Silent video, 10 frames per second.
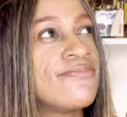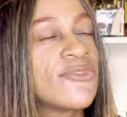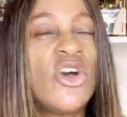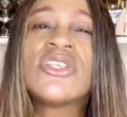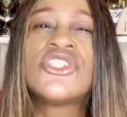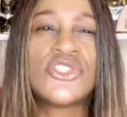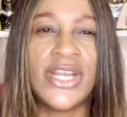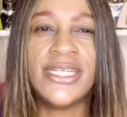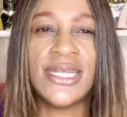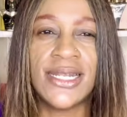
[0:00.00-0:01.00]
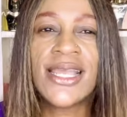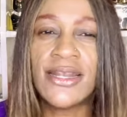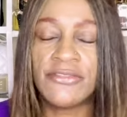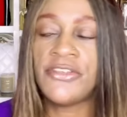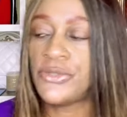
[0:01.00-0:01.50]
concentrated. It
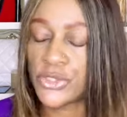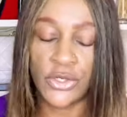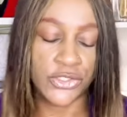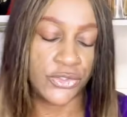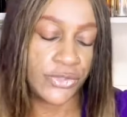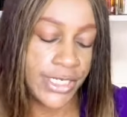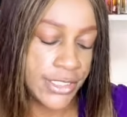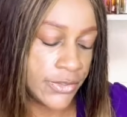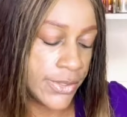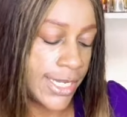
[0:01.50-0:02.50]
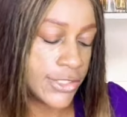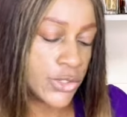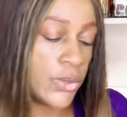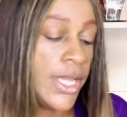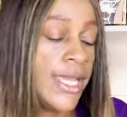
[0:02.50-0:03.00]
kind of feels concentrated. Okay,
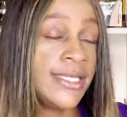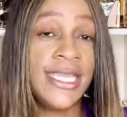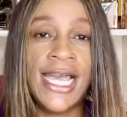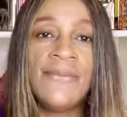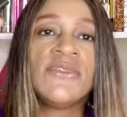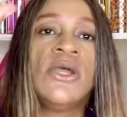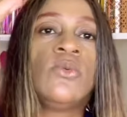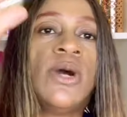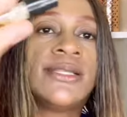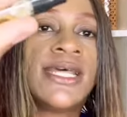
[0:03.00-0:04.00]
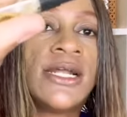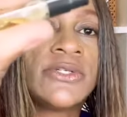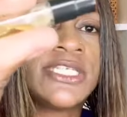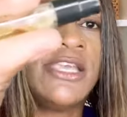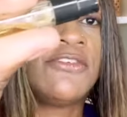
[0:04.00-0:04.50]
so yeah, one that I would say, if